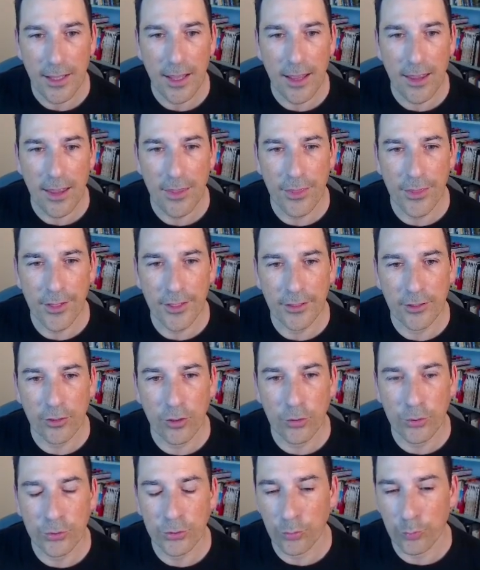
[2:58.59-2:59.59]
and then
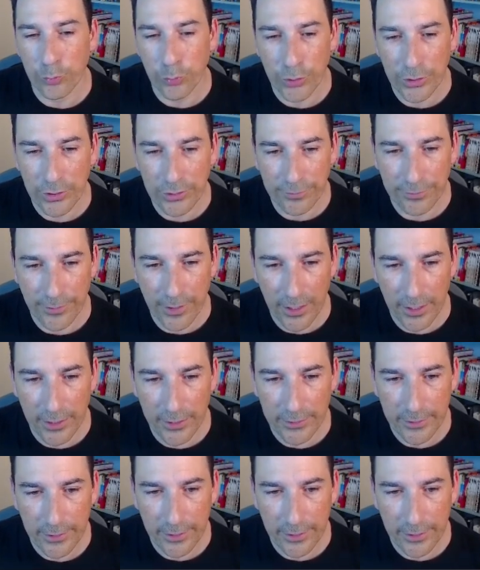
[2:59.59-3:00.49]
go to predefine